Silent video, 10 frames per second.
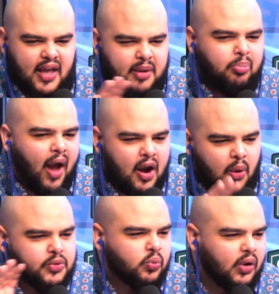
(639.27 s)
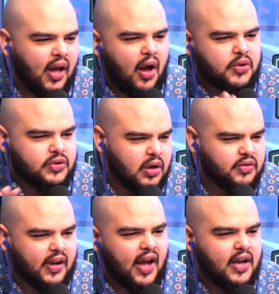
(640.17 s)
in Brad Holmes' wheelhouse in terms
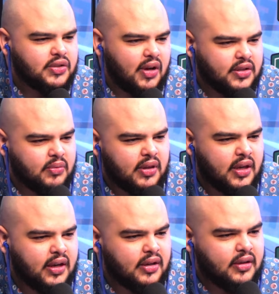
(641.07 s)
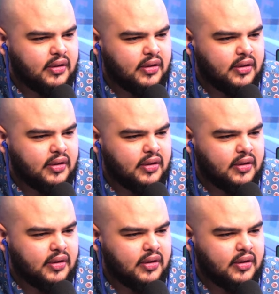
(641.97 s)
of like contracts and whatnot?